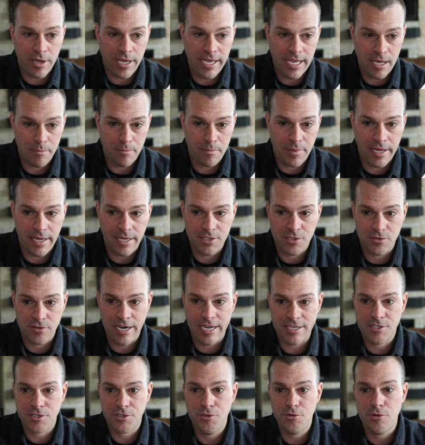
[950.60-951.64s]
campaigns,
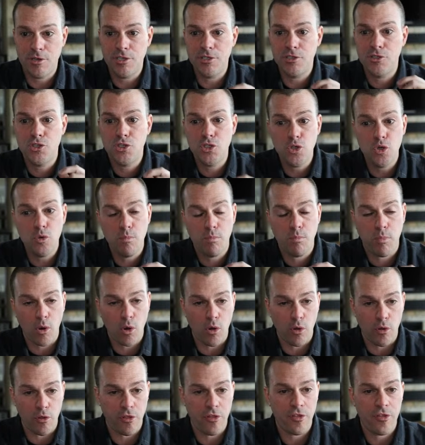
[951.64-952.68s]
right? So you can do
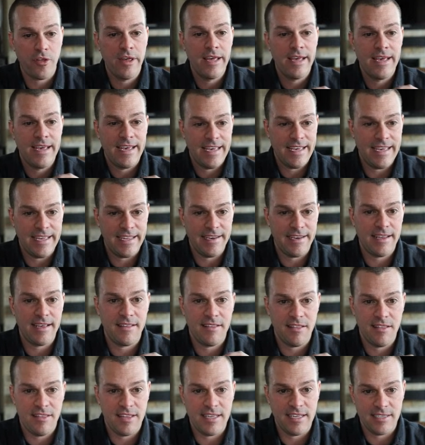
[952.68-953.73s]
both in
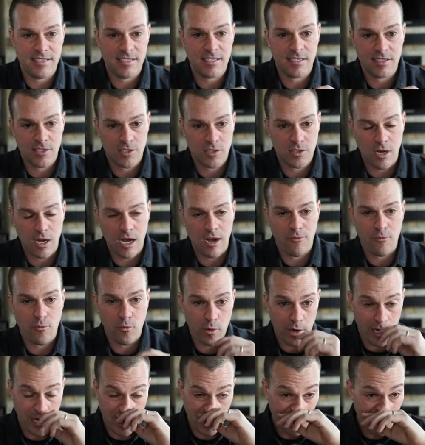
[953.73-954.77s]
this
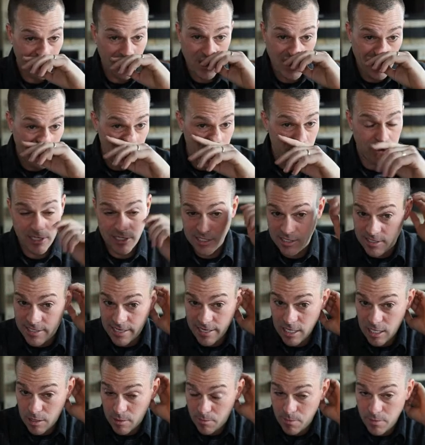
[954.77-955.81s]
software. You can
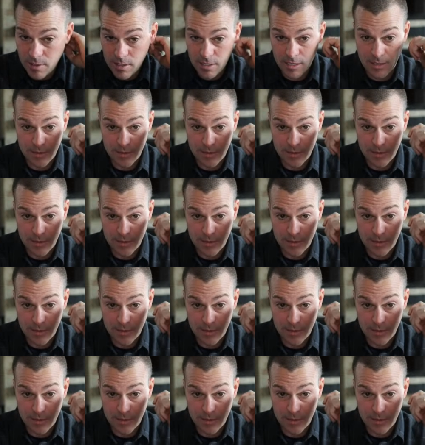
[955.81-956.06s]
set up